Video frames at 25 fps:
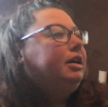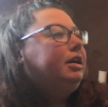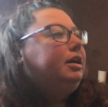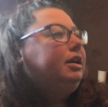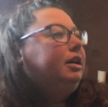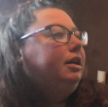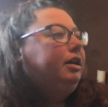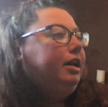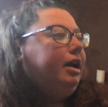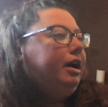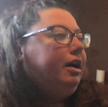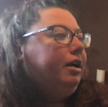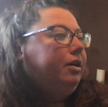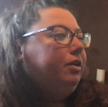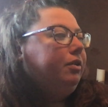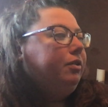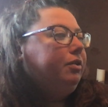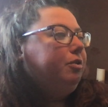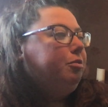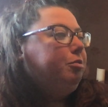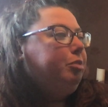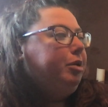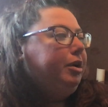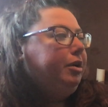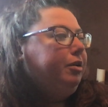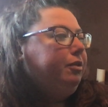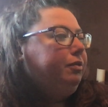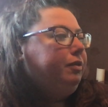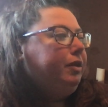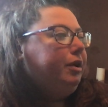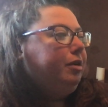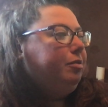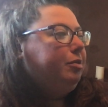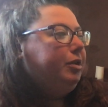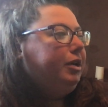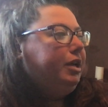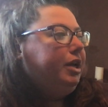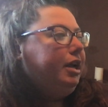Now, the bear
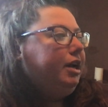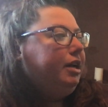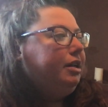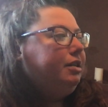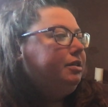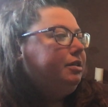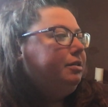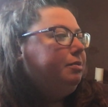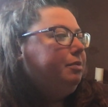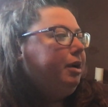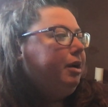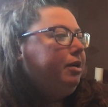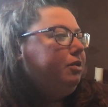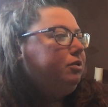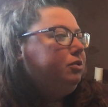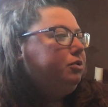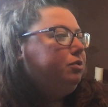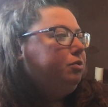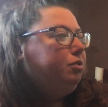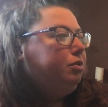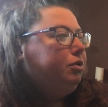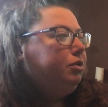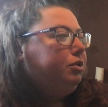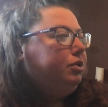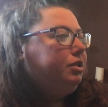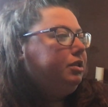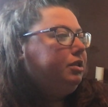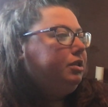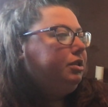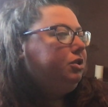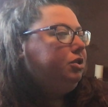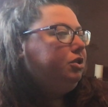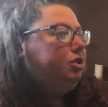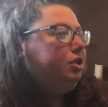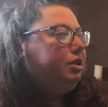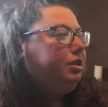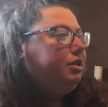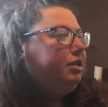family had some house rules,
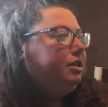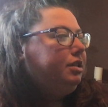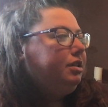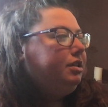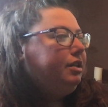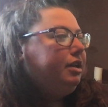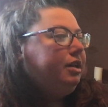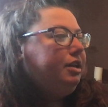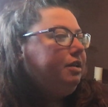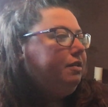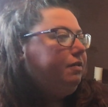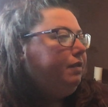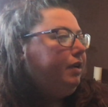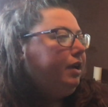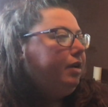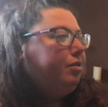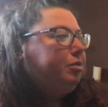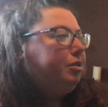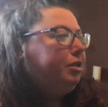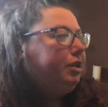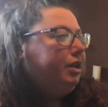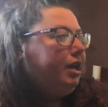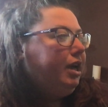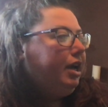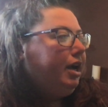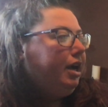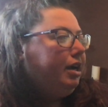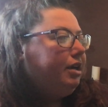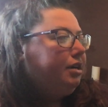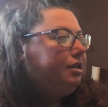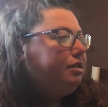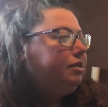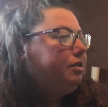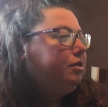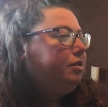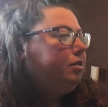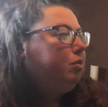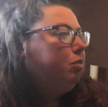just as any family
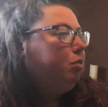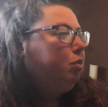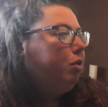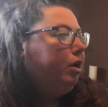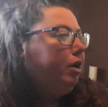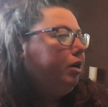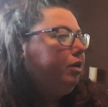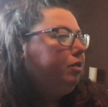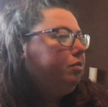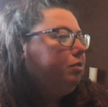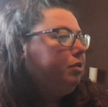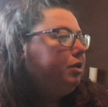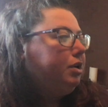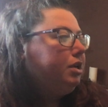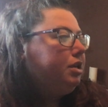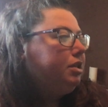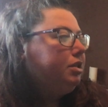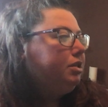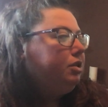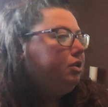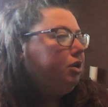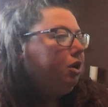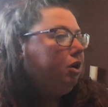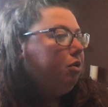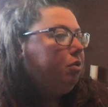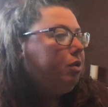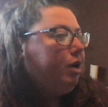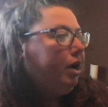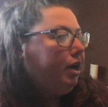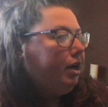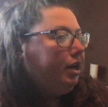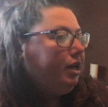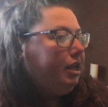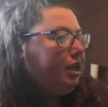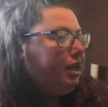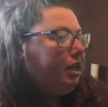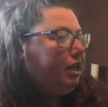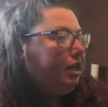has. One was no
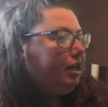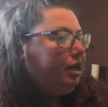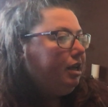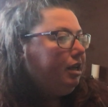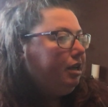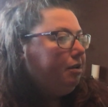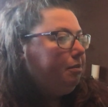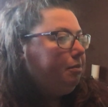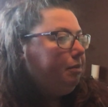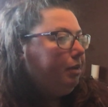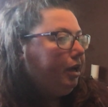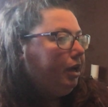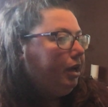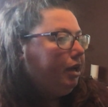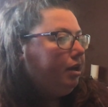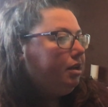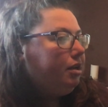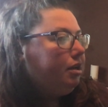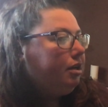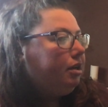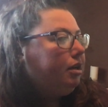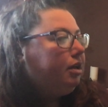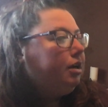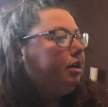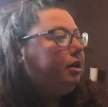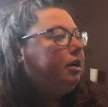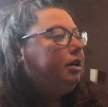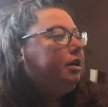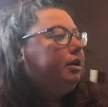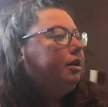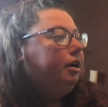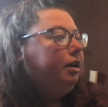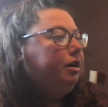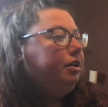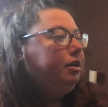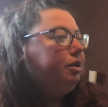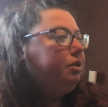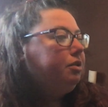honey eating in bed.
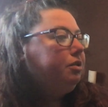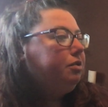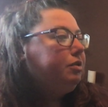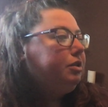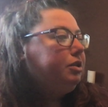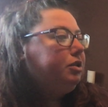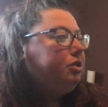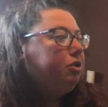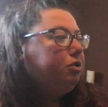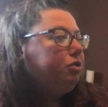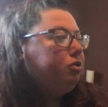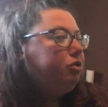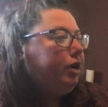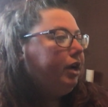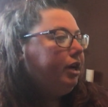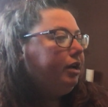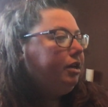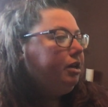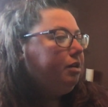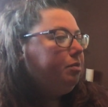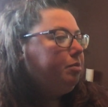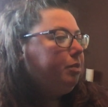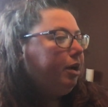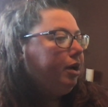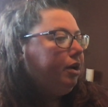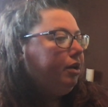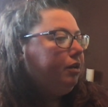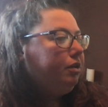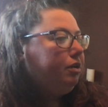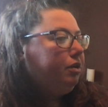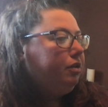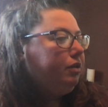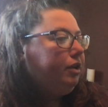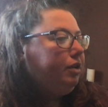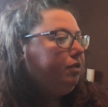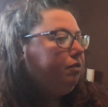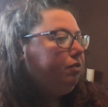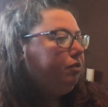Another was no tracking mud on the
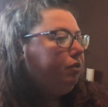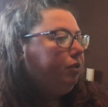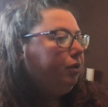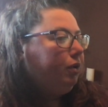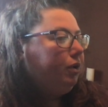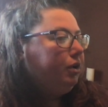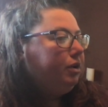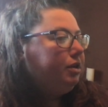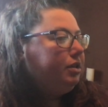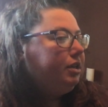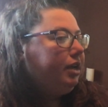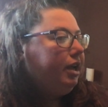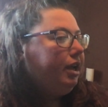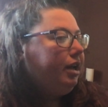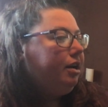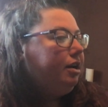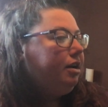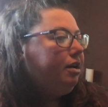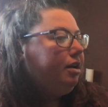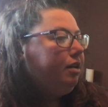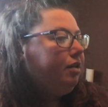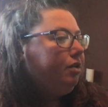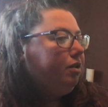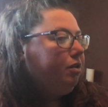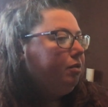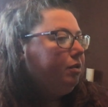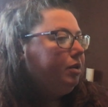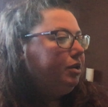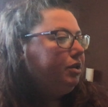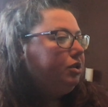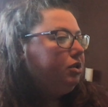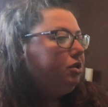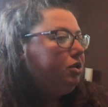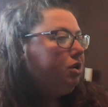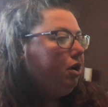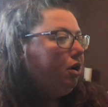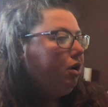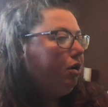clean floors. And another was
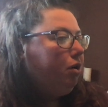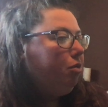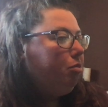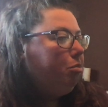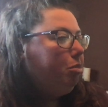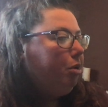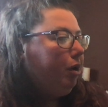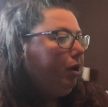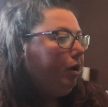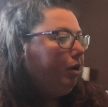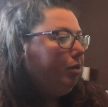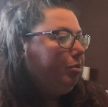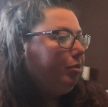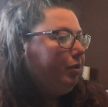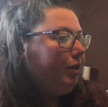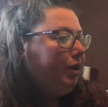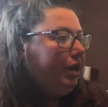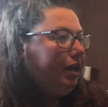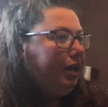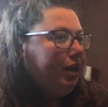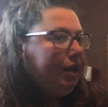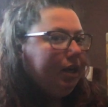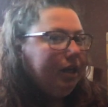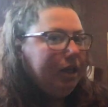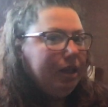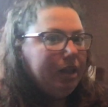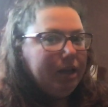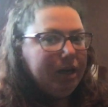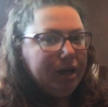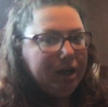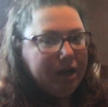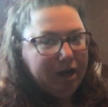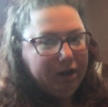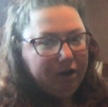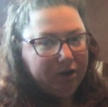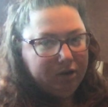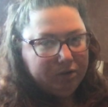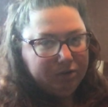no ball playing in the
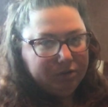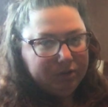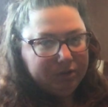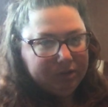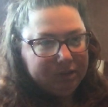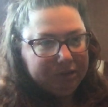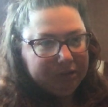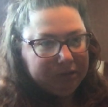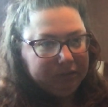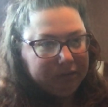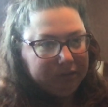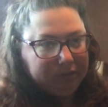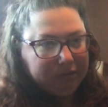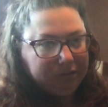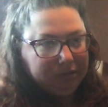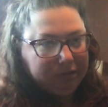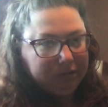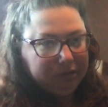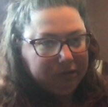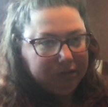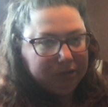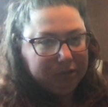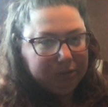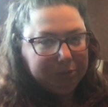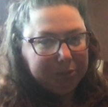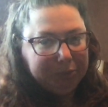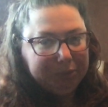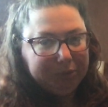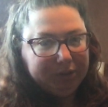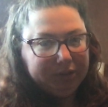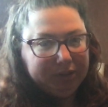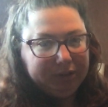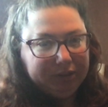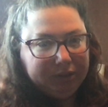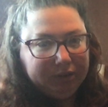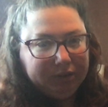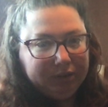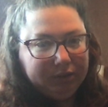house. Oh,
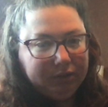boy.